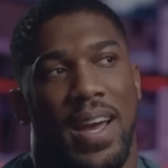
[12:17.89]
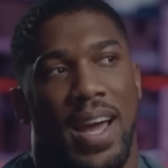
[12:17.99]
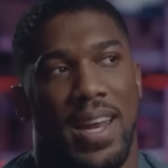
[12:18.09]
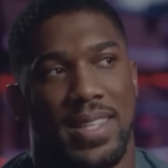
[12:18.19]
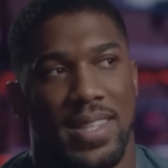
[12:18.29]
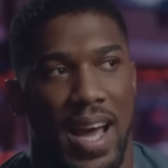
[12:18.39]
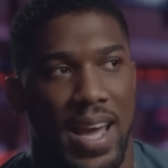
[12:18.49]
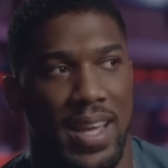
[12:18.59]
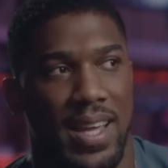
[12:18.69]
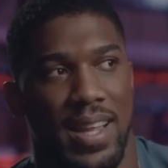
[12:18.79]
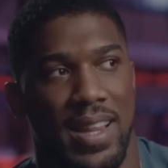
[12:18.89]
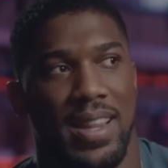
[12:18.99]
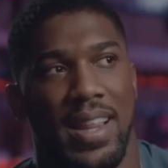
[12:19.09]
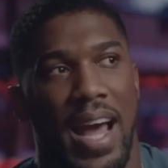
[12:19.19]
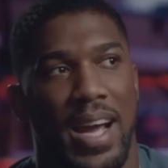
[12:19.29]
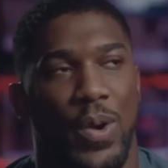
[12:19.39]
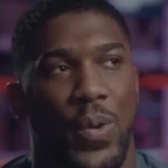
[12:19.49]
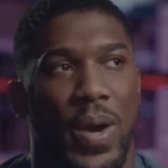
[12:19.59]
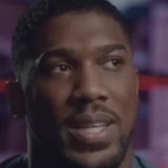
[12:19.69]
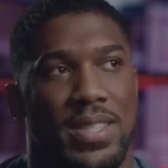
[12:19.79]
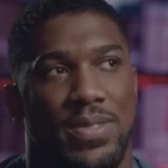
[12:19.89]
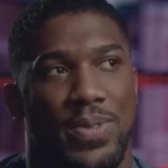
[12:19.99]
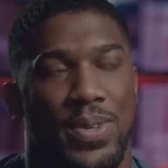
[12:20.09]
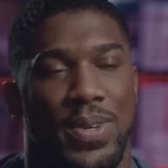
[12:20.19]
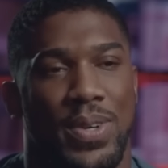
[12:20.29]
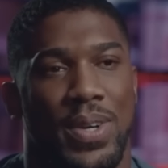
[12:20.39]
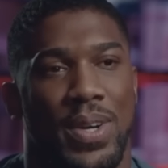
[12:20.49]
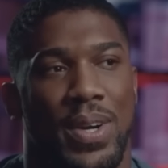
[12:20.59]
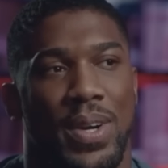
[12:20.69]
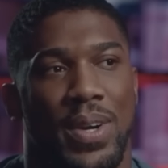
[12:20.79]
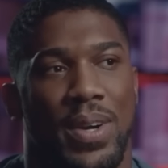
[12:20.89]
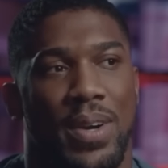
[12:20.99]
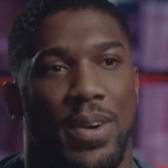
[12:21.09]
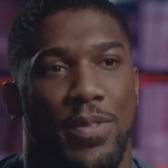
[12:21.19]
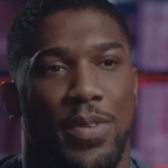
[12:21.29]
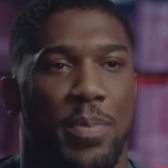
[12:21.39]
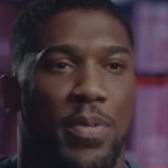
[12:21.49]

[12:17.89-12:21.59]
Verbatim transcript: And it's like that quest for for